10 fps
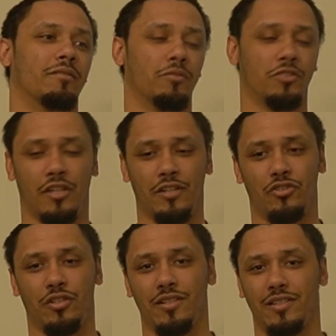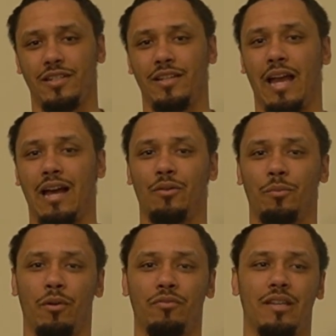Just interested to see how
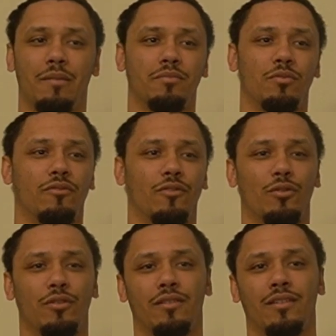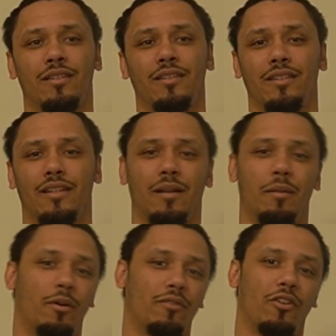both teams move forward. Can they
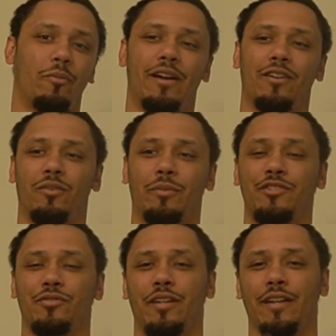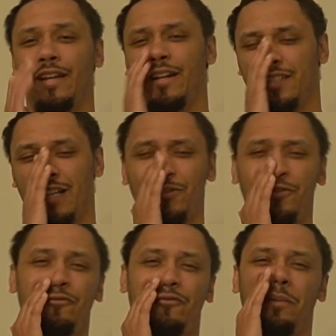both go back on the win streak again? Because I do
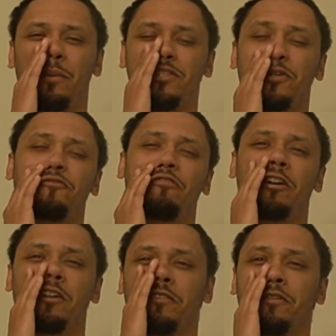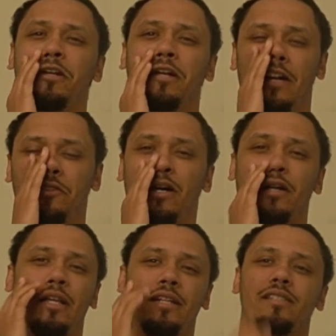find myself I do kind
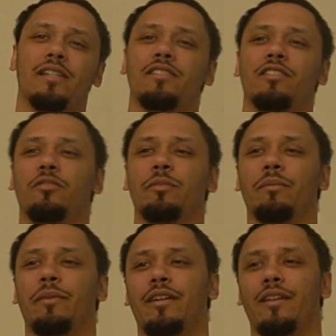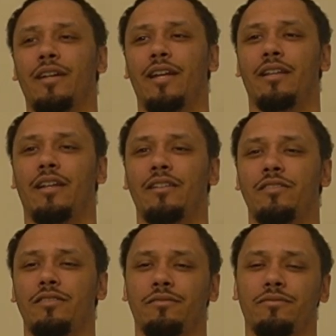of like the Saints a little bit, man. I can't lie.
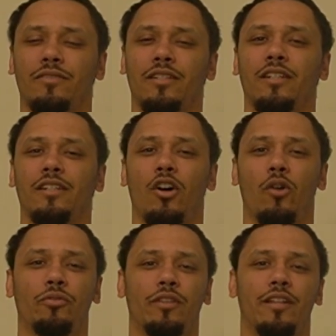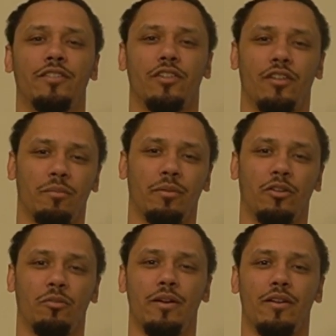So hopefully they turn up a
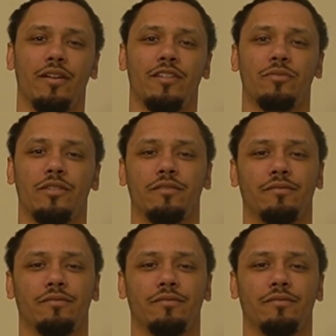little better next week.